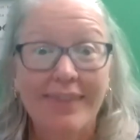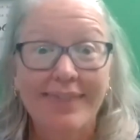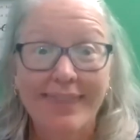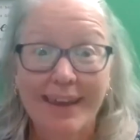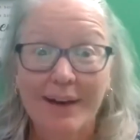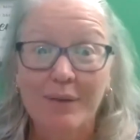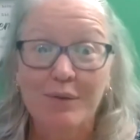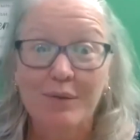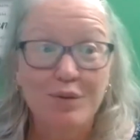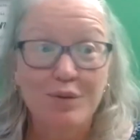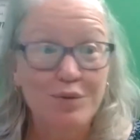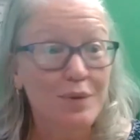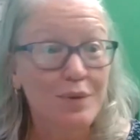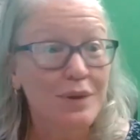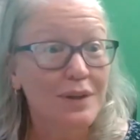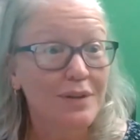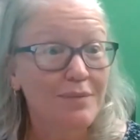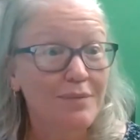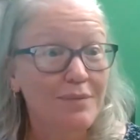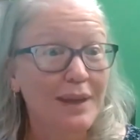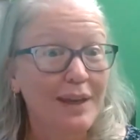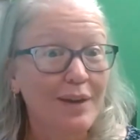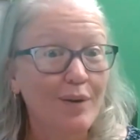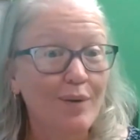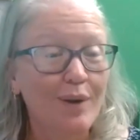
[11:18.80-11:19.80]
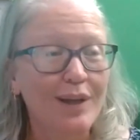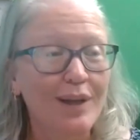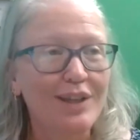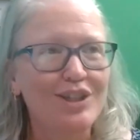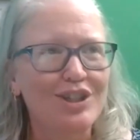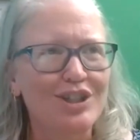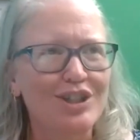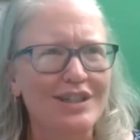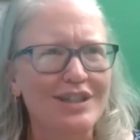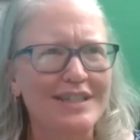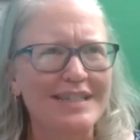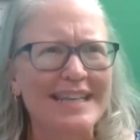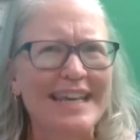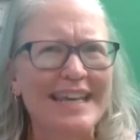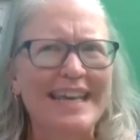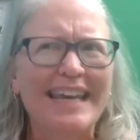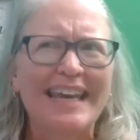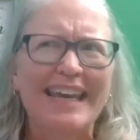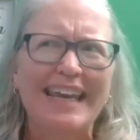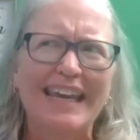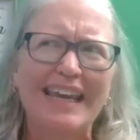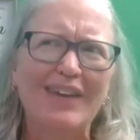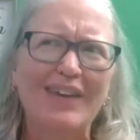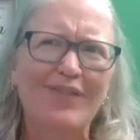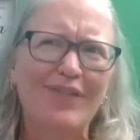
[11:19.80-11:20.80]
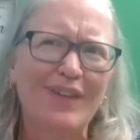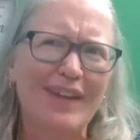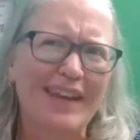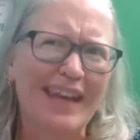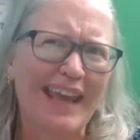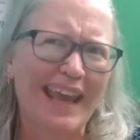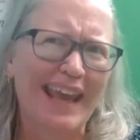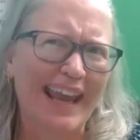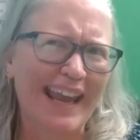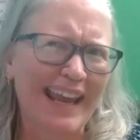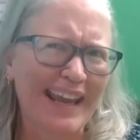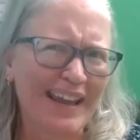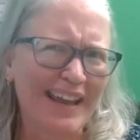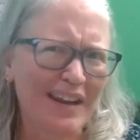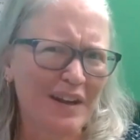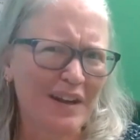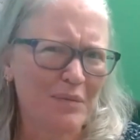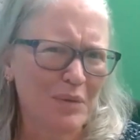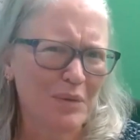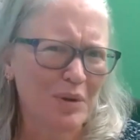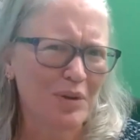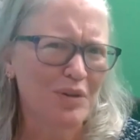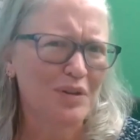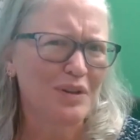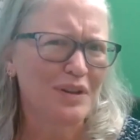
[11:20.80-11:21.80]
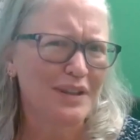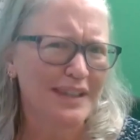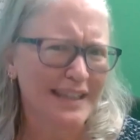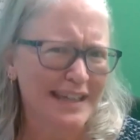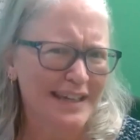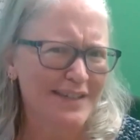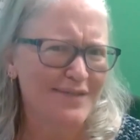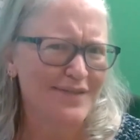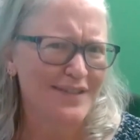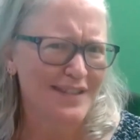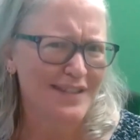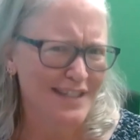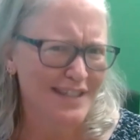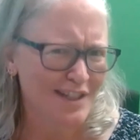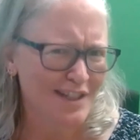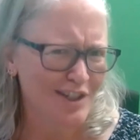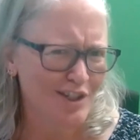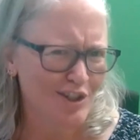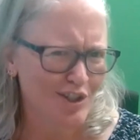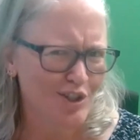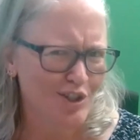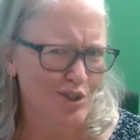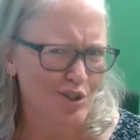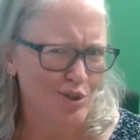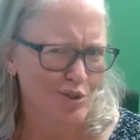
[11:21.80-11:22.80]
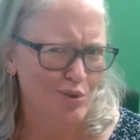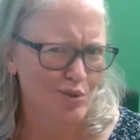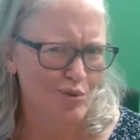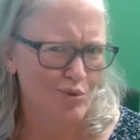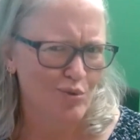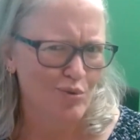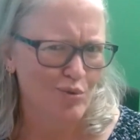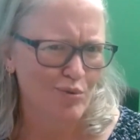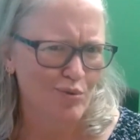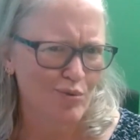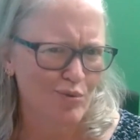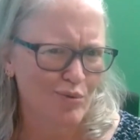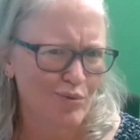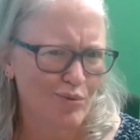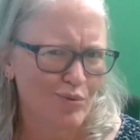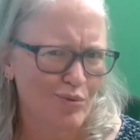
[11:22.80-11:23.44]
That was one of my questions. If an animal lives in a zoo,